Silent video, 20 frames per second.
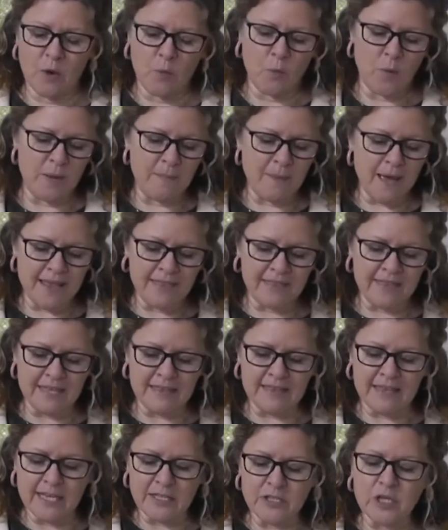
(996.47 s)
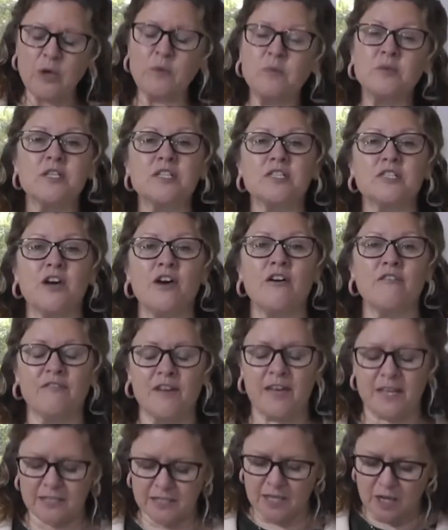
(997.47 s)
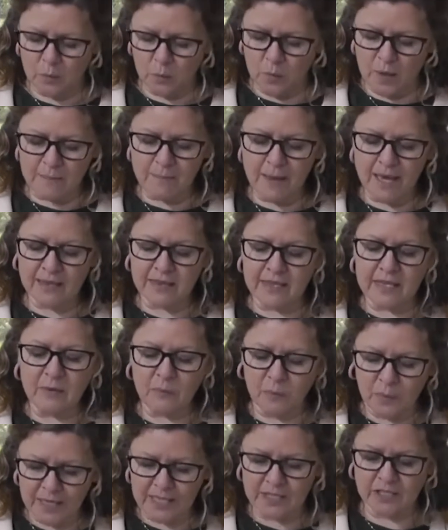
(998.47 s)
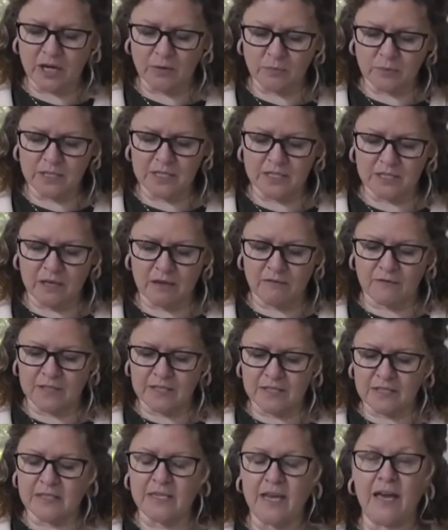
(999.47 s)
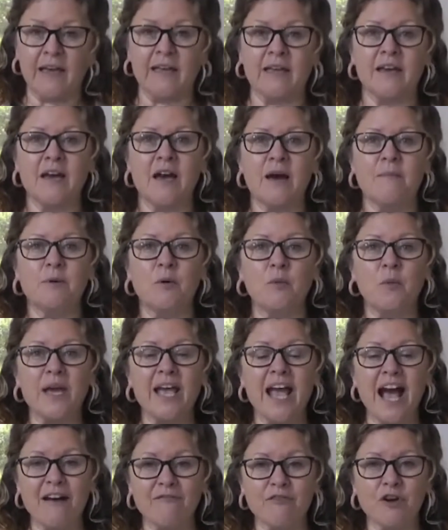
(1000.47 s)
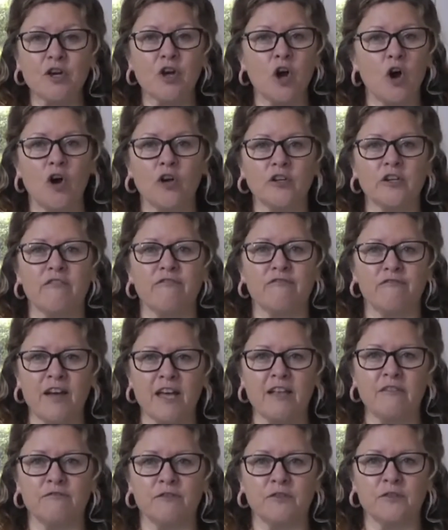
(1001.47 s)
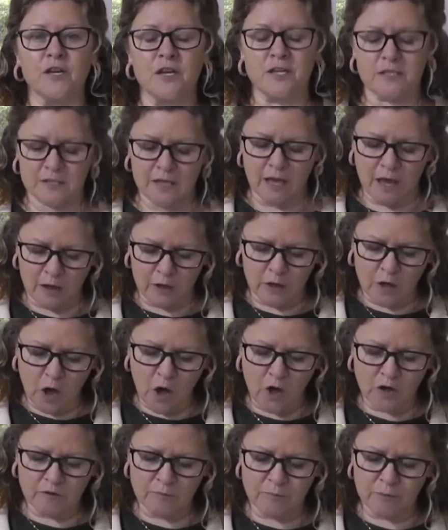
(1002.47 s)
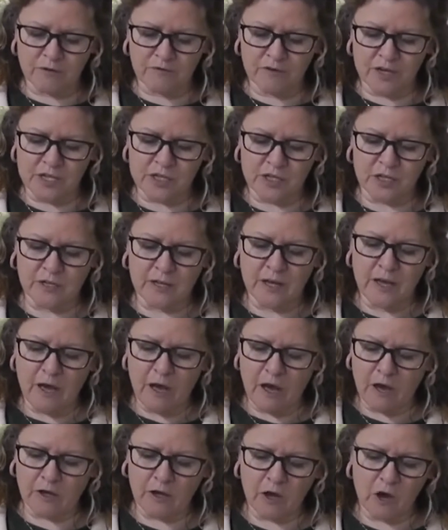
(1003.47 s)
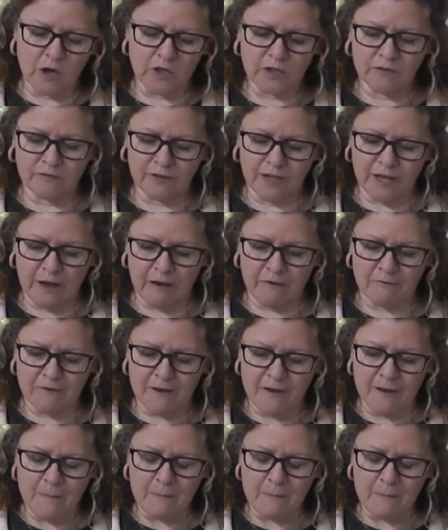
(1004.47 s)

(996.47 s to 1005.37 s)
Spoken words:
We may think they don't deserve it. We may think we don't deserve it today, but we have a God of faithfulness, a God of provision, a God of love.